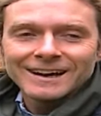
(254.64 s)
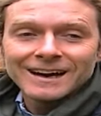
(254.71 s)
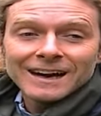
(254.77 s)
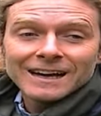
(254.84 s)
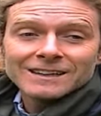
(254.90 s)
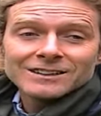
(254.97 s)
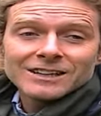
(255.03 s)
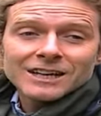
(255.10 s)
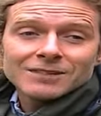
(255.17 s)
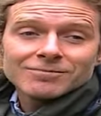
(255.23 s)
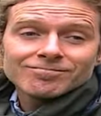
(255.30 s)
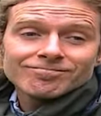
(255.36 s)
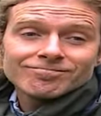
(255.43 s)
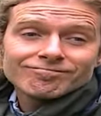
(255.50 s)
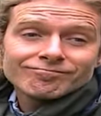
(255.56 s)
And yet,
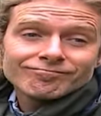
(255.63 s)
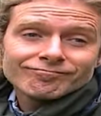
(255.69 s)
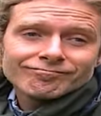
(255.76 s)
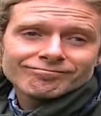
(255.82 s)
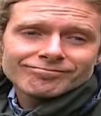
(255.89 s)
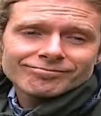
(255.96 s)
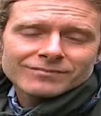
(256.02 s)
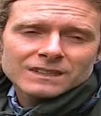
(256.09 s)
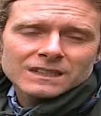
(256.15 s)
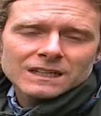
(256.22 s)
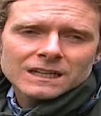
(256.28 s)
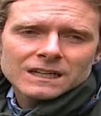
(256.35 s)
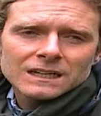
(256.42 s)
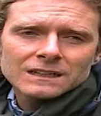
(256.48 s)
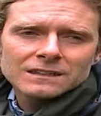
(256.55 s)

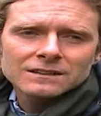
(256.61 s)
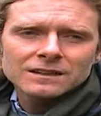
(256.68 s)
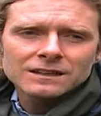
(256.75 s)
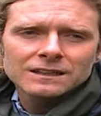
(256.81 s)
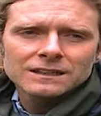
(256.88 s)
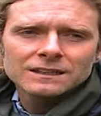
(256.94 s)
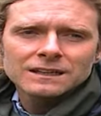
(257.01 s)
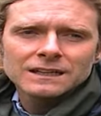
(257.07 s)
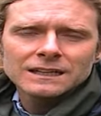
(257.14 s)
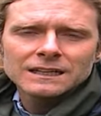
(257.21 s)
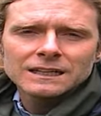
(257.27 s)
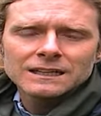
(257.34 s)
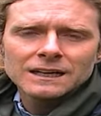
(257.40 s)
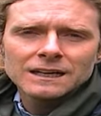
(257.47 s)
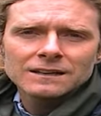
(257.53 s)
yeah, it's like
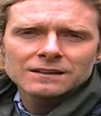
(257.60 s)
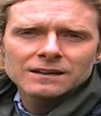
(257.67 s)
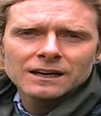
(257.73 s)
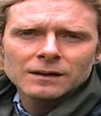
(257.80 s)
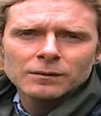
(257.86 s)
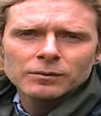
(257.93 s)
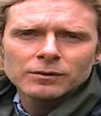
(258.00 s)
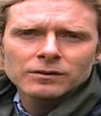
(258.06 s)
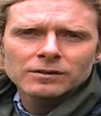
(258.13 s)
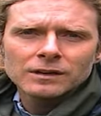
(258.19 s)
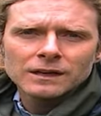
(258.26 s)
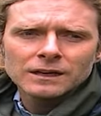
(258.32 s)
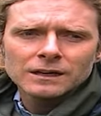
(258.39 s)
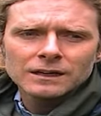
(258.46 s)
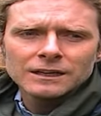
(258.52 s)
taking that depth, it's
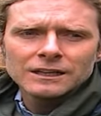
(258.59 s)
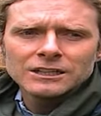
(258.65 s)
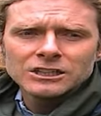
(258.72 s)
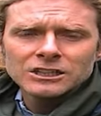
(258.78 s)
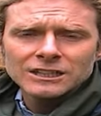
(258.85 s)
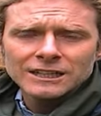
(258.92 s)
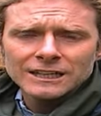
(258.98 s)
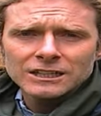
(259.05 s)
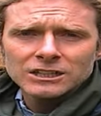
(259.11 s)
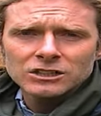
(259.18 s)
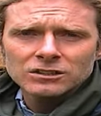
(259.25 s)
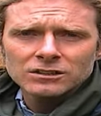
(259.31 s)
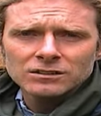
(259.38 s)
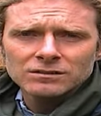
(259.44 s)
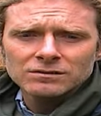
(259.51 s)
that initiation.